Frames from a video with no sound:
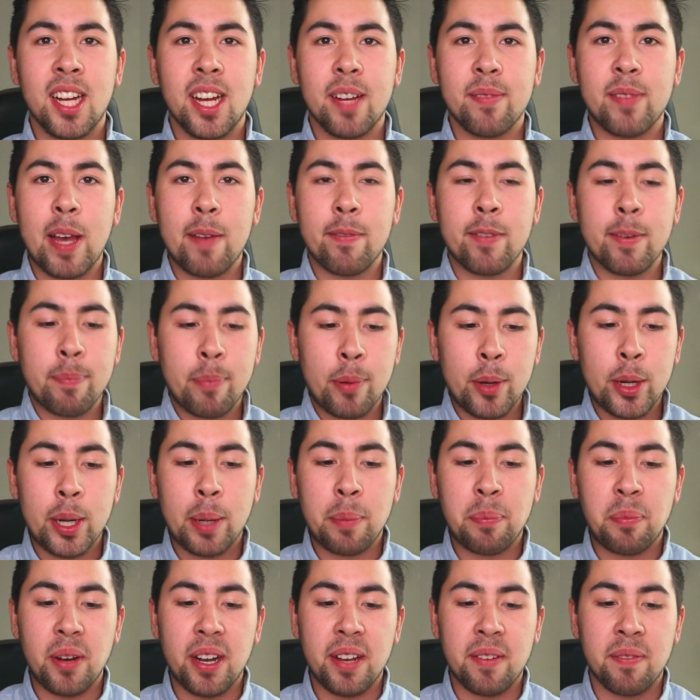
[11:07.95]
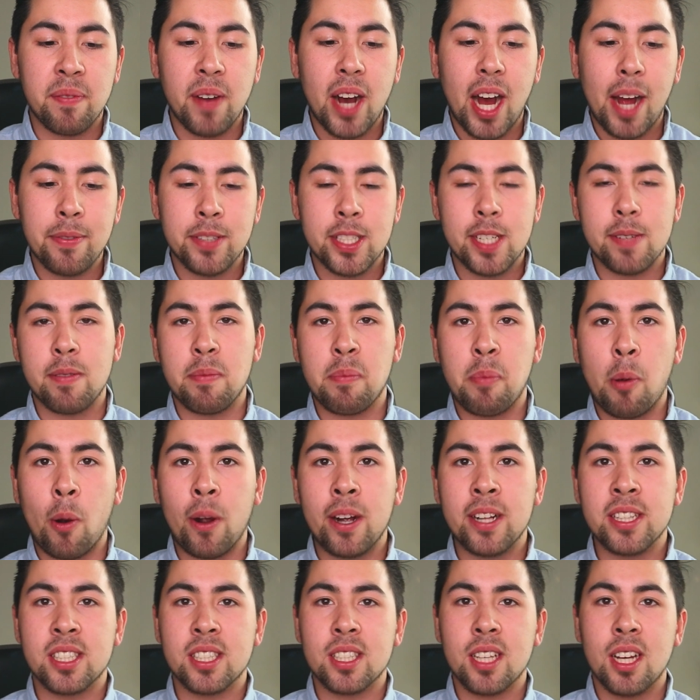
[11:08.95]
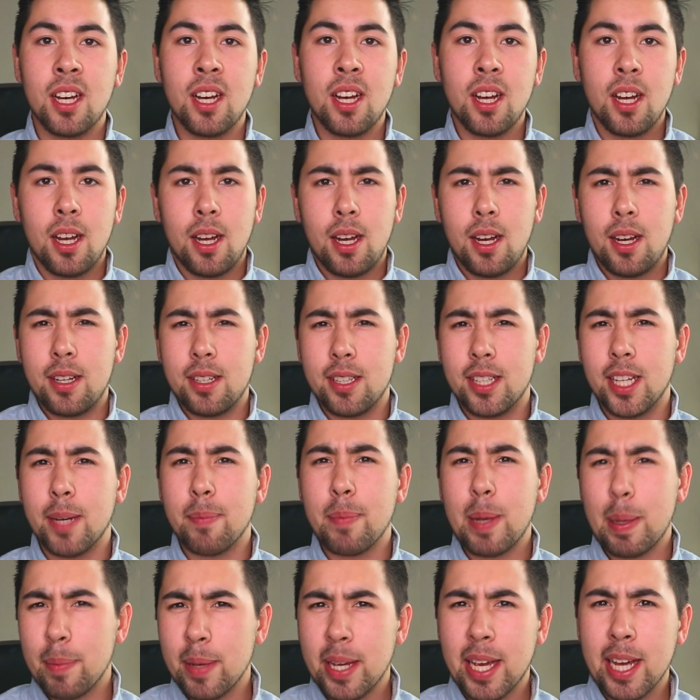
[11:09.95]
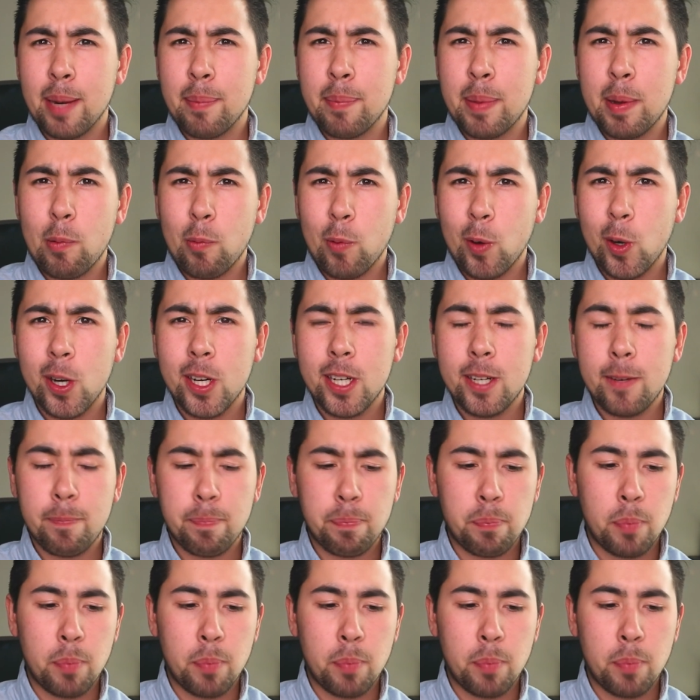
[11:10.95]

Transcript: if they haven't put up like 5-7 points, then maybe get a bit worried.